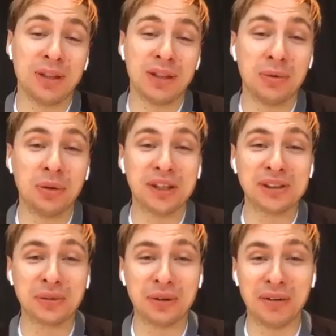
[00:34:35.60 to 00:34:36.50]
news. I mean,
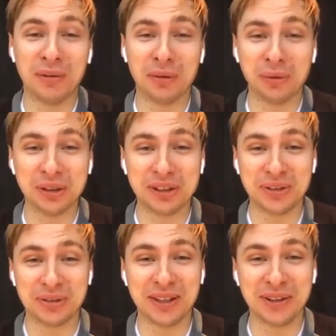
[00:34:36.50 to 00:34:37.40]
it works for
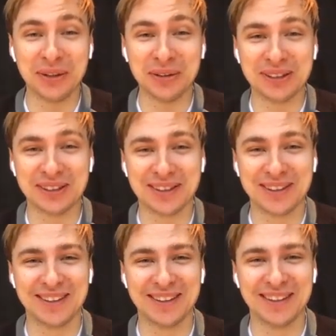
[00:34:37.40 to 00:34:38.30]
everyone, which is great
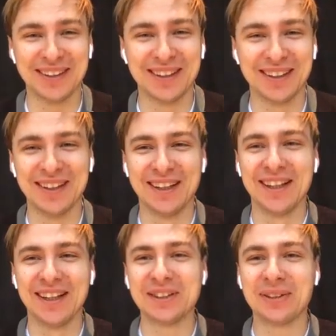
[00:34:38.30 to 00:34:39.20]
news.
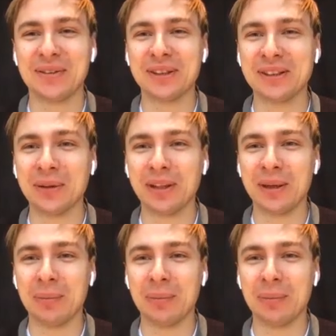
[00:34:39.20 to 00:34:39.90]
So there is